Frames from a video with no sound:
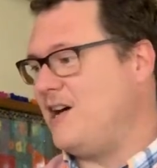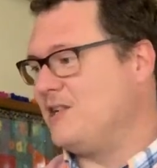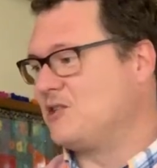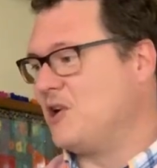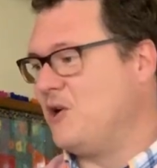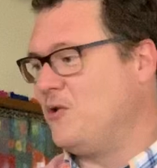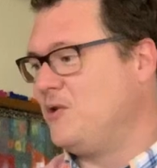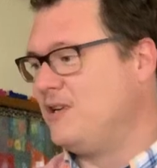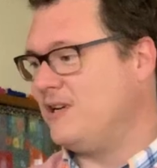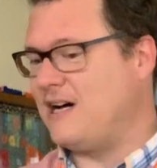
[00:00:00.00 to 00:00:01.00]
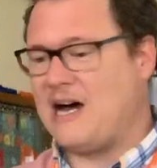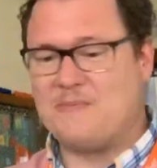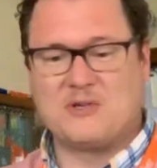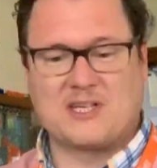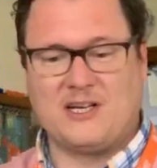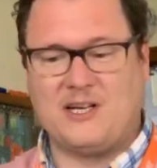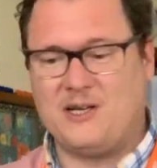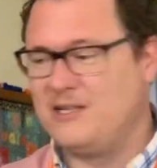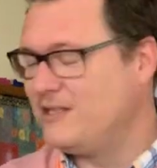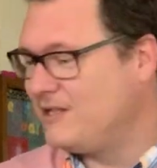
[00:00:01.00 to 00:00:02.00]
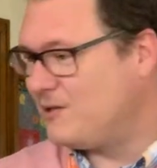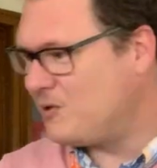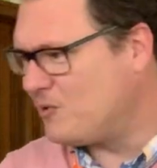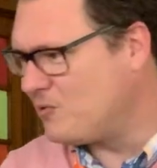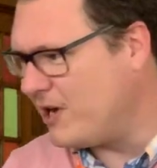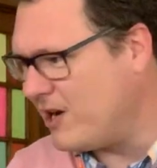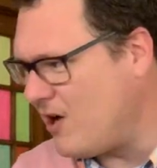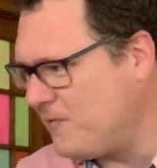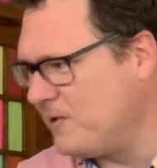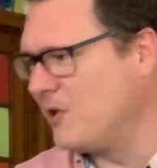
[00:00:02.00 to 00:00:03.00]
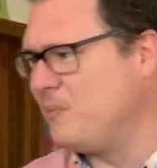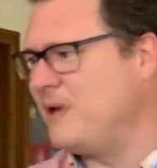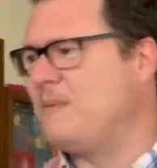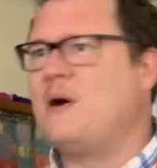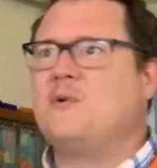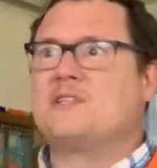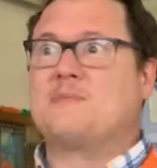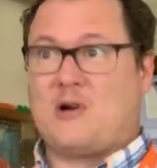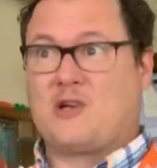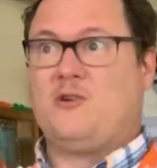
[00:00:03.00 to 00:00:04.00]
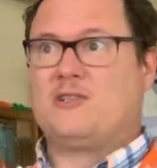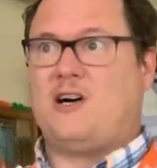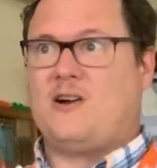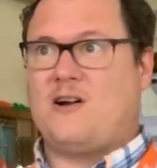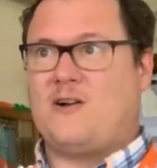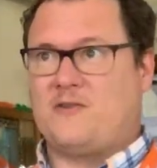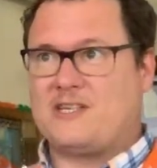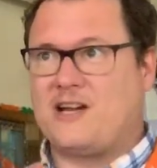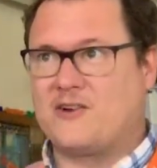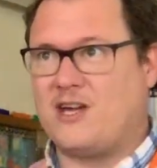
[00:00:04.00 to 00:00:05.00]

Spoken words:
so I'm just gonna read off a little bit about what SMART goals are. Or is that okay?